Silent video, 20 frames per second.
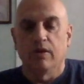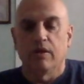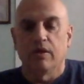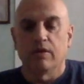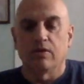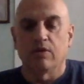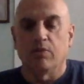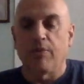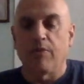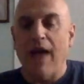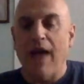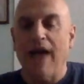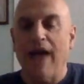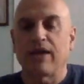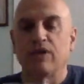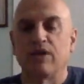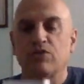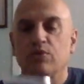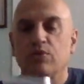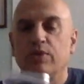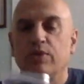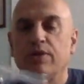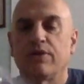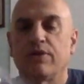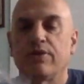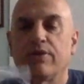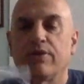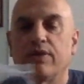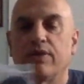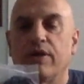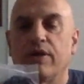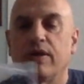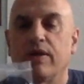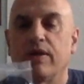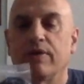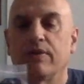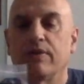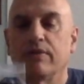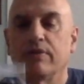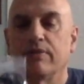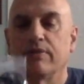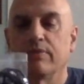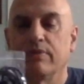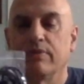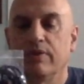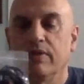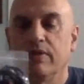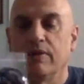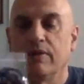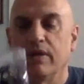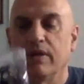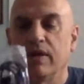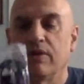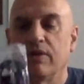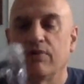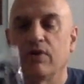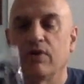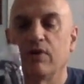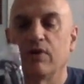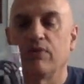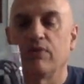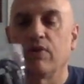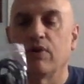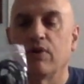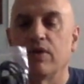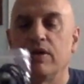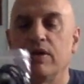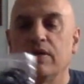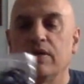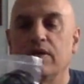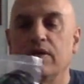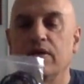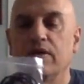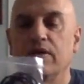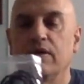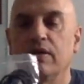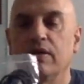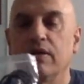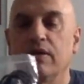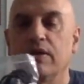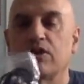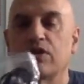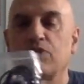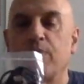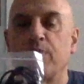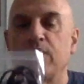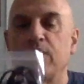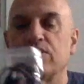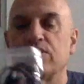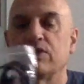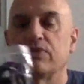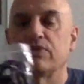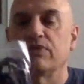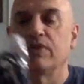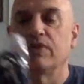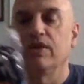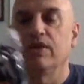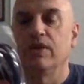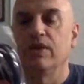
little package with, again, a very, very inexpensive